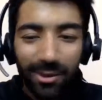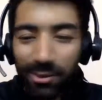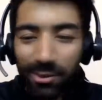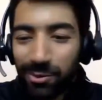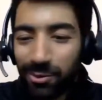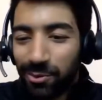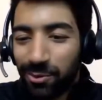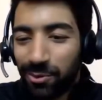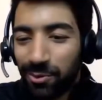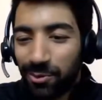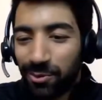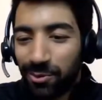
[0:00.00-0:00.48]
to
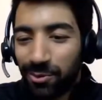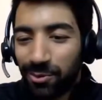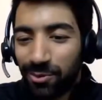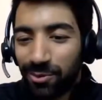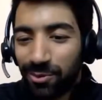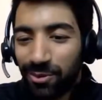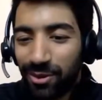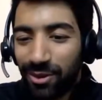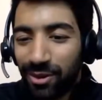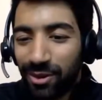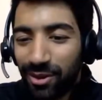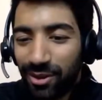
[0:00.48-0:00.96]
you to
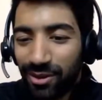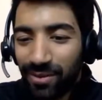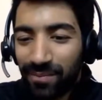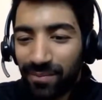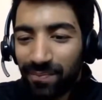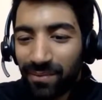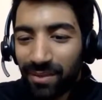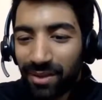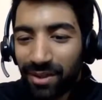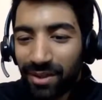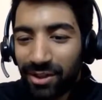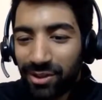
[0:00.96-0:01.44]

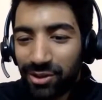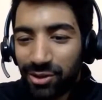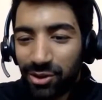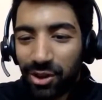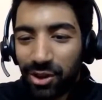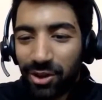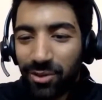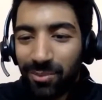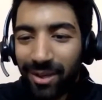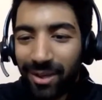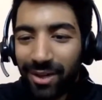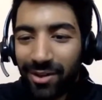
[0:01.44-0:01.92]

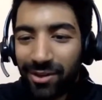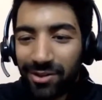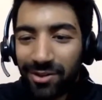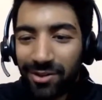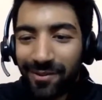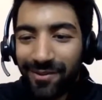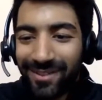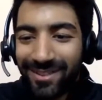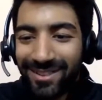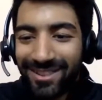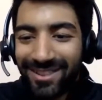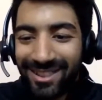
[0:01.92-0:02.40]
join
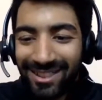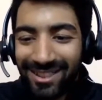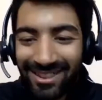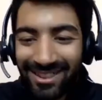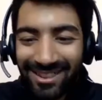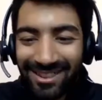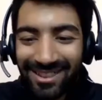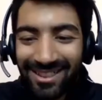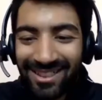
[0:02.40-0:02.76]
Microsoft, is it?